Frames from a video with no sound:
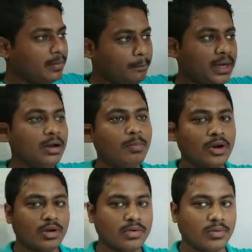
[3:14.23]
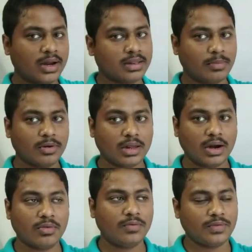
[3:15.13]
middle point of the wire, suppose
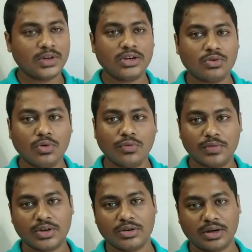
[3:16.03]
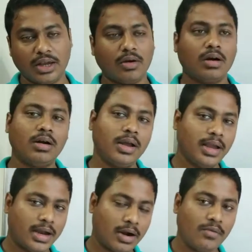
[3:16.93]
around 52, 53 or
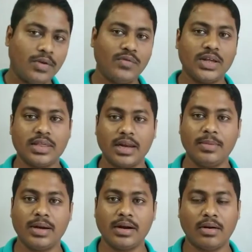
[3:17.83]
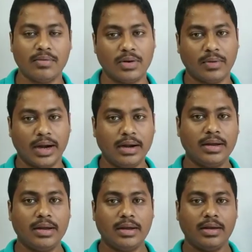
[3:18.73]
around 50 centimeter of the wire,
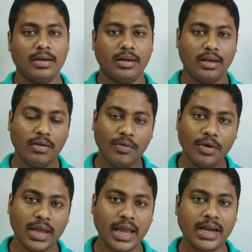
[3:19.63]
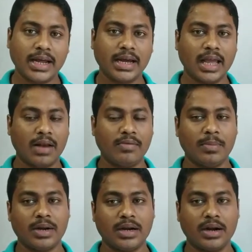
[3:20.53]
if you get the
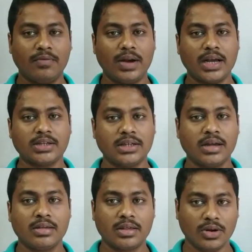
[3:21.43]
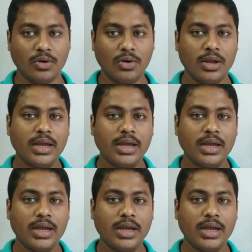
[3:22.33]
galvanometer deflection as 0,